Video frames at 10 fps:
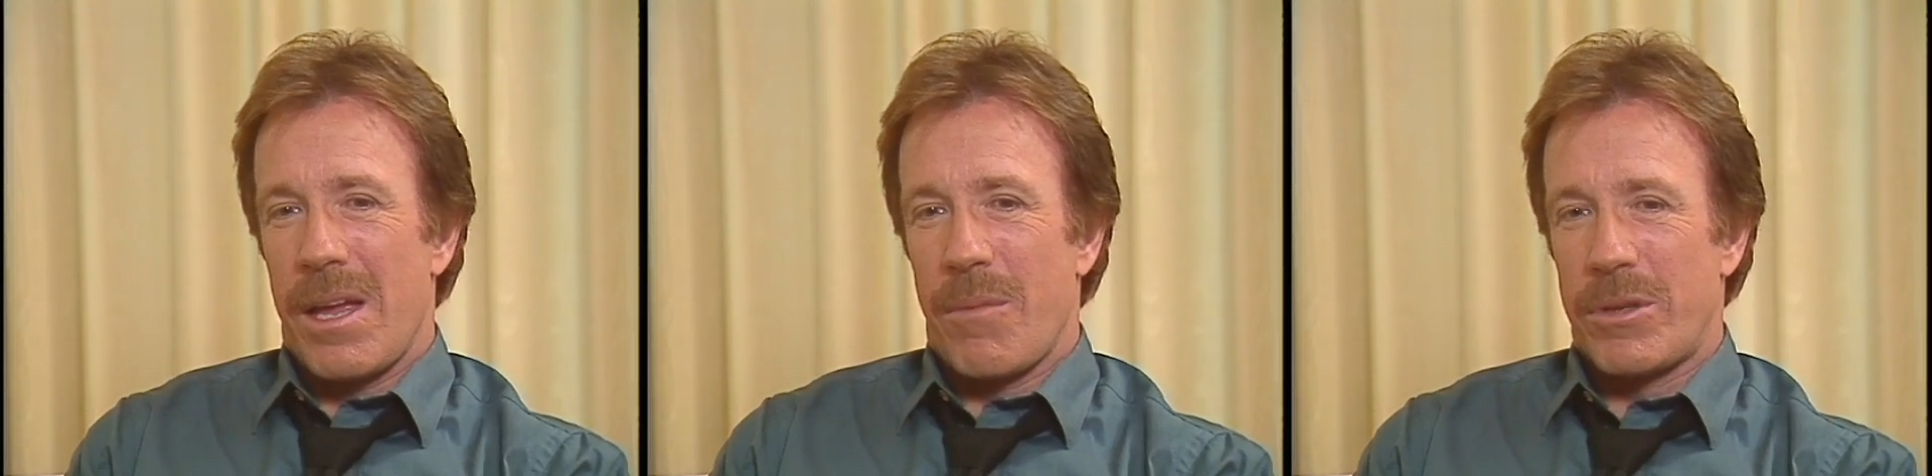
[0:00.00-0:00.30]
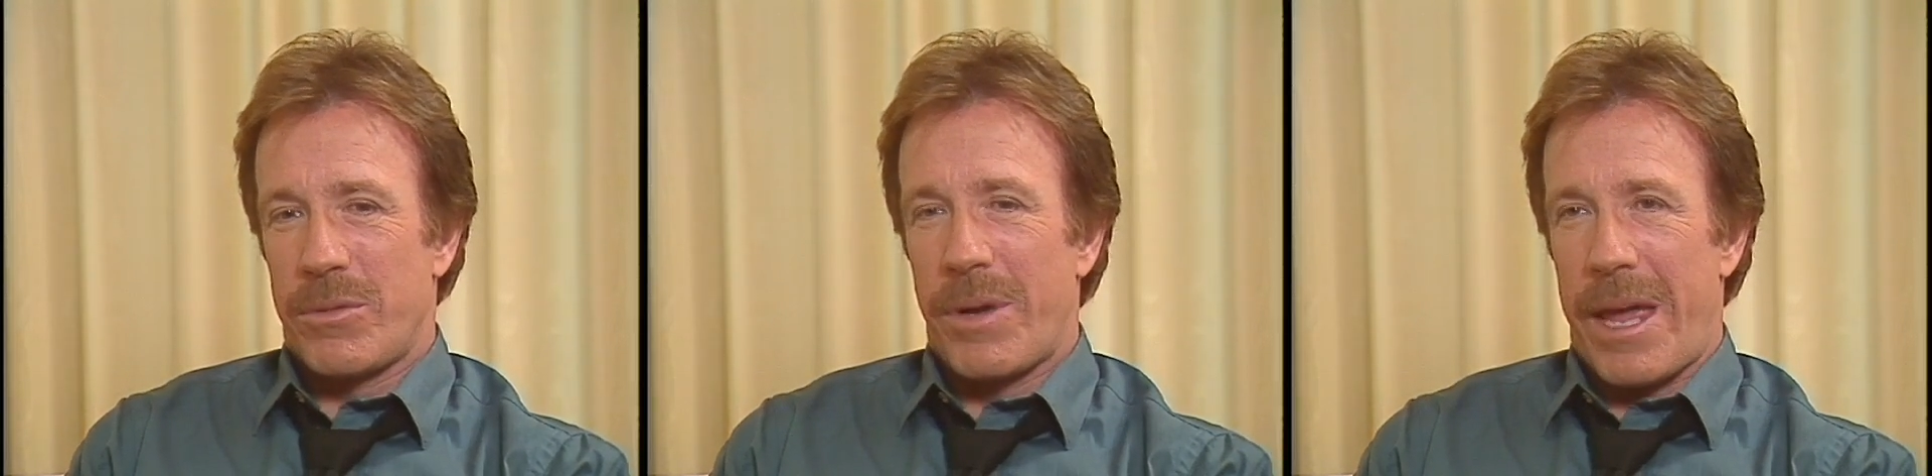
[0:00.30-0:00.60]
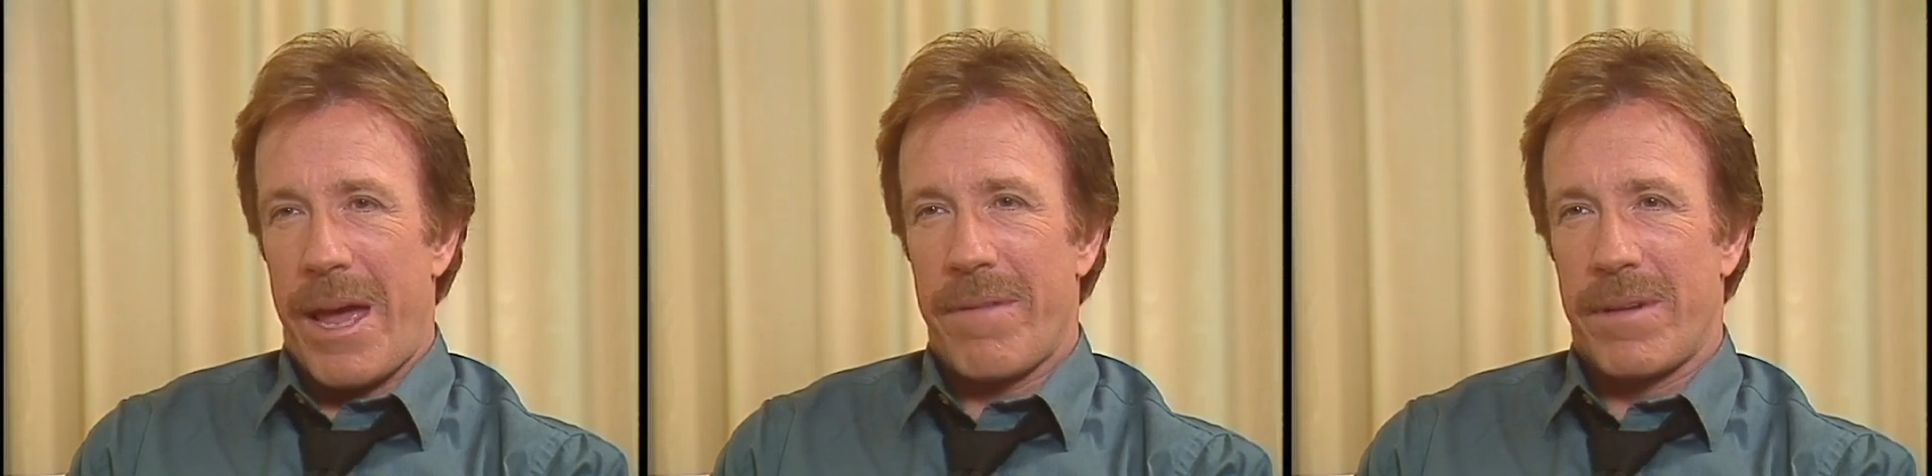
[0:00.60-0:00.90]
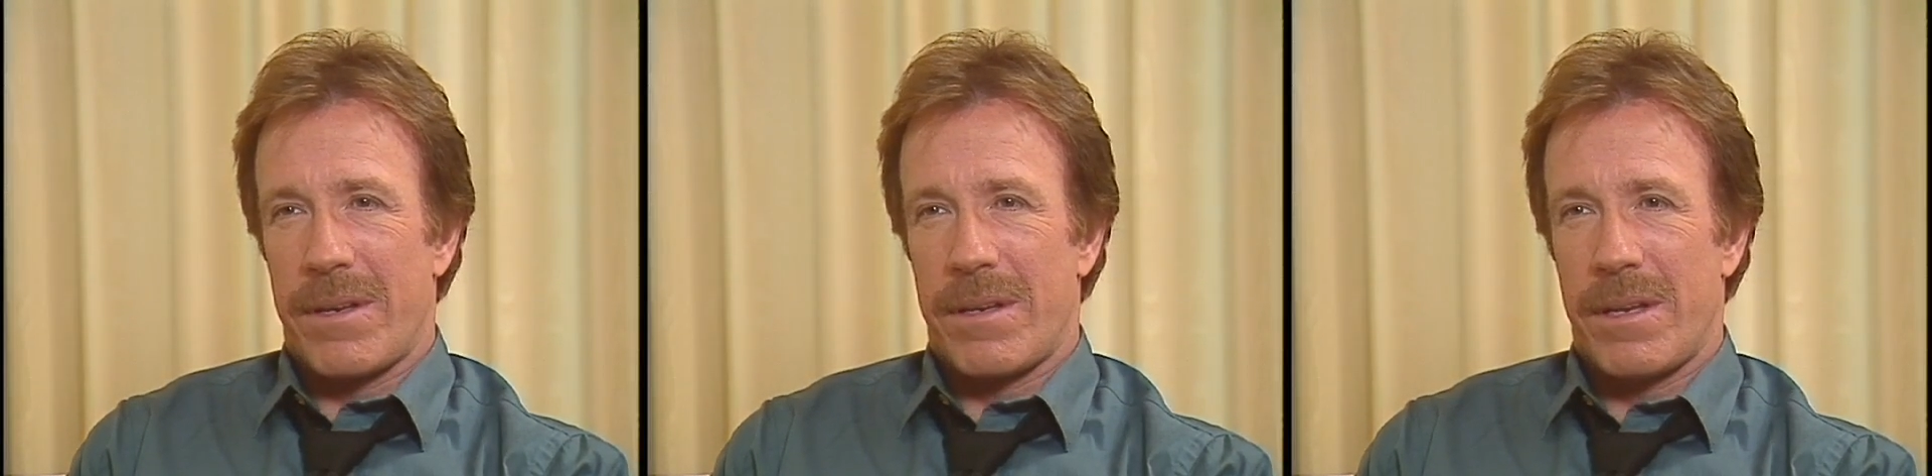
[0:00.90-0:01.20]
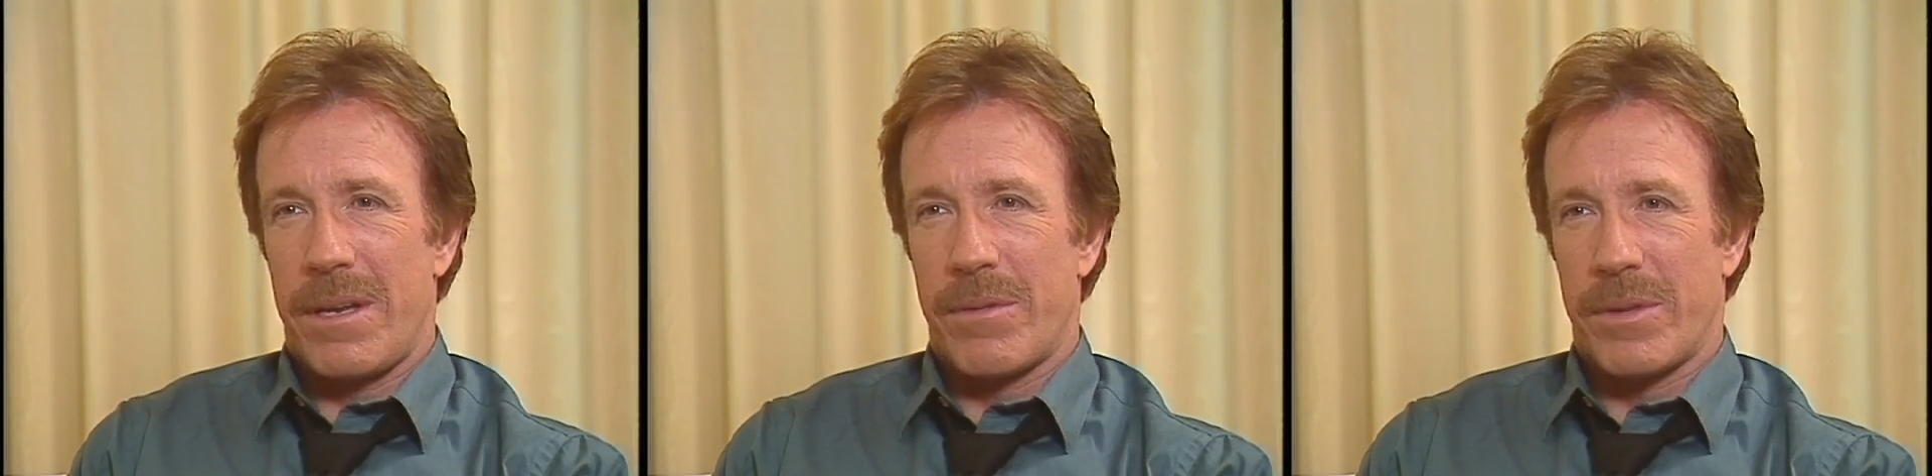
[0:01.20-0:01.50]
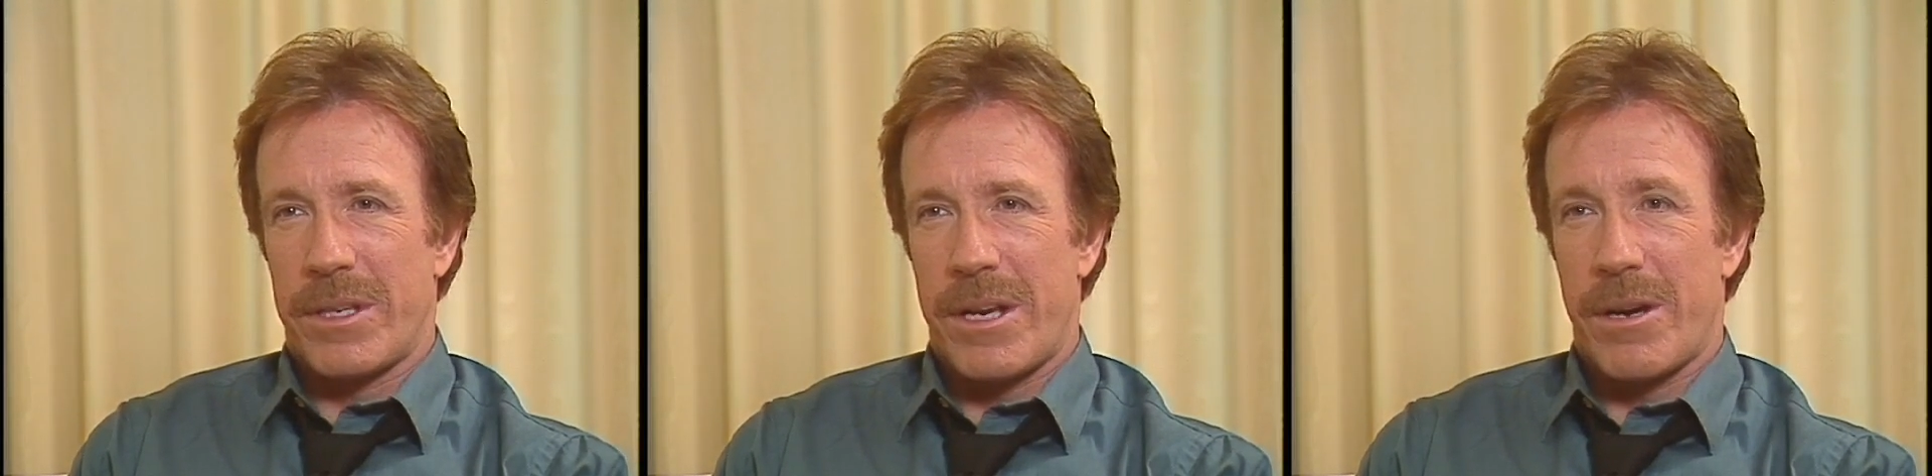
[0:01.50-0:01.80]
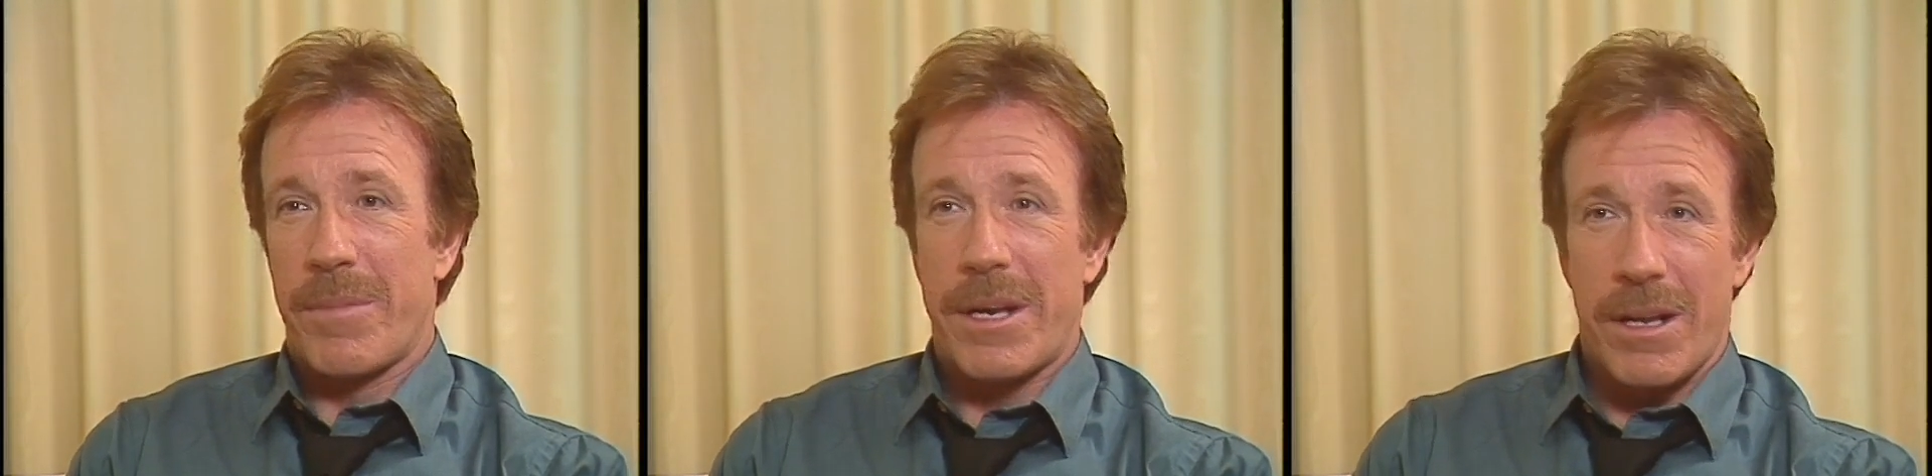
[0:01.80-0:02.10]
which we have in Hero and the Terror,
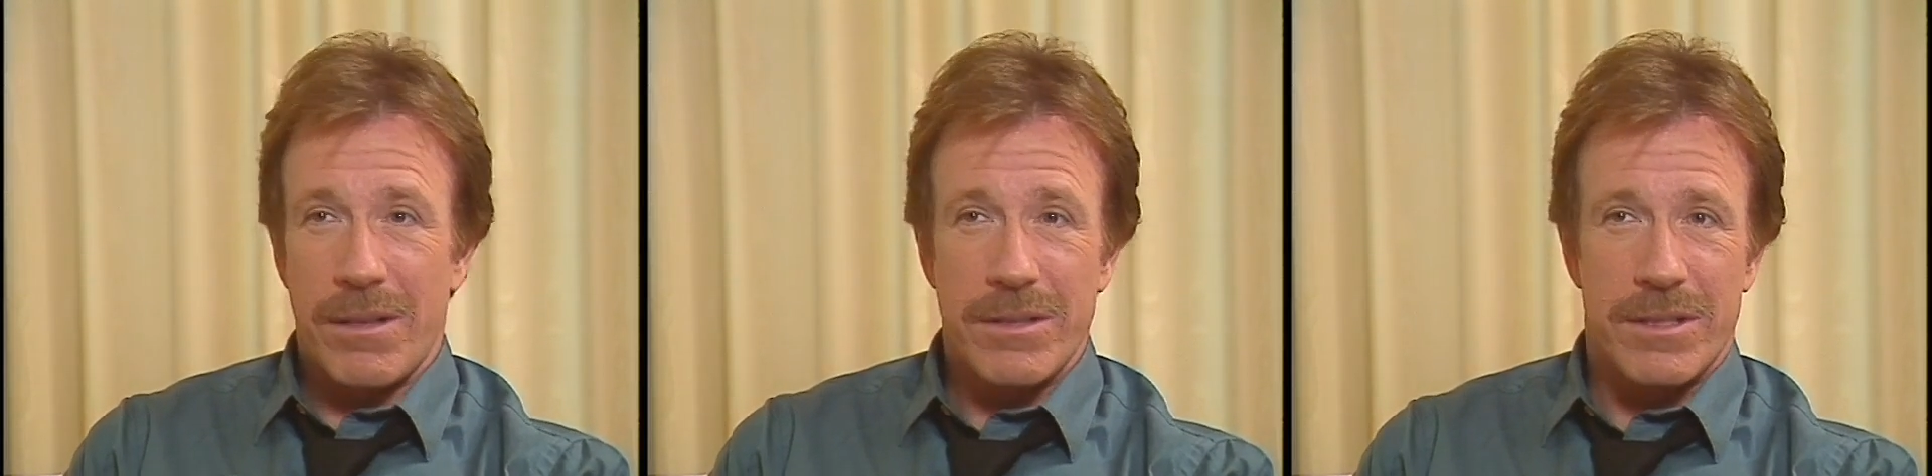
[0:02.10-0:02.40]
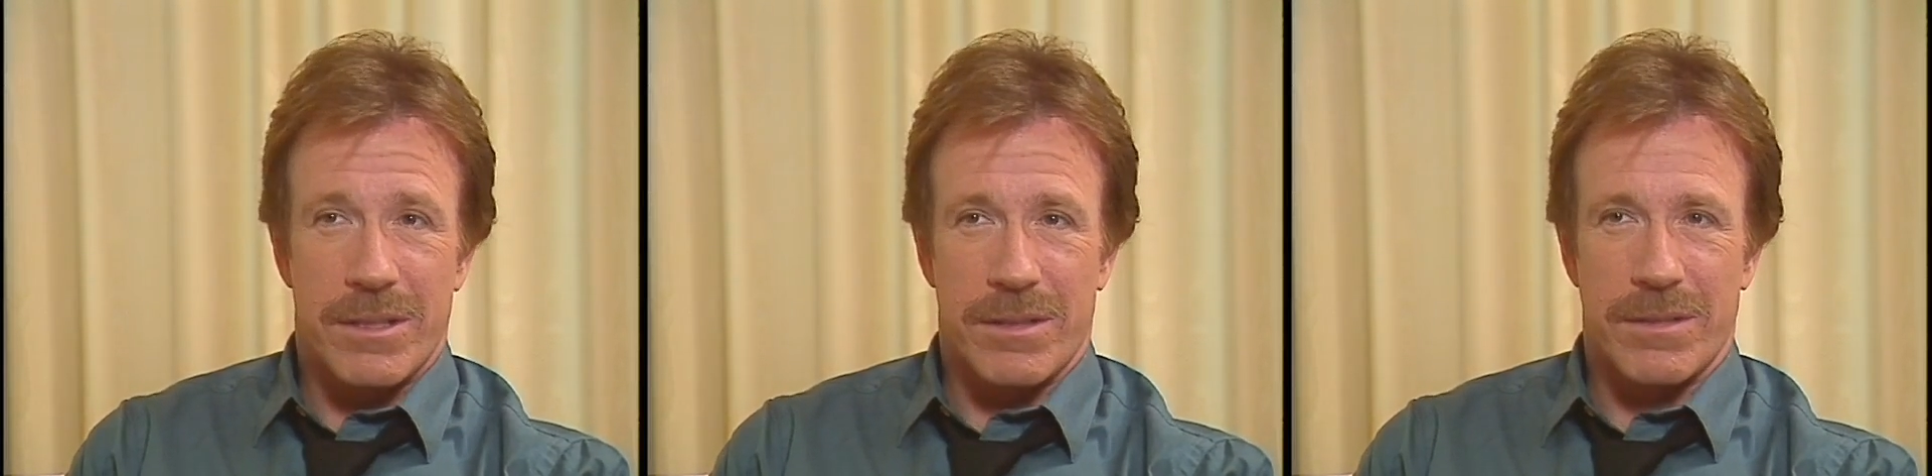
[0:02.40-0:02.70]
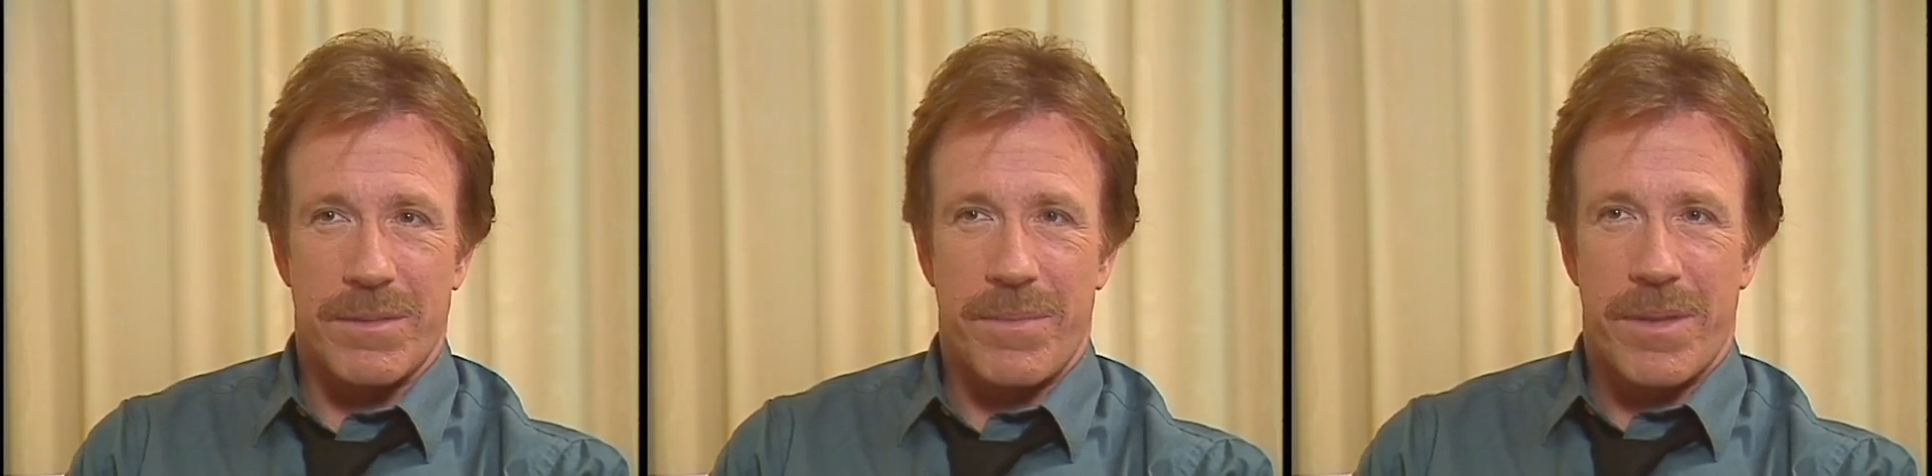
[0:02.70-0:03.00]
but it also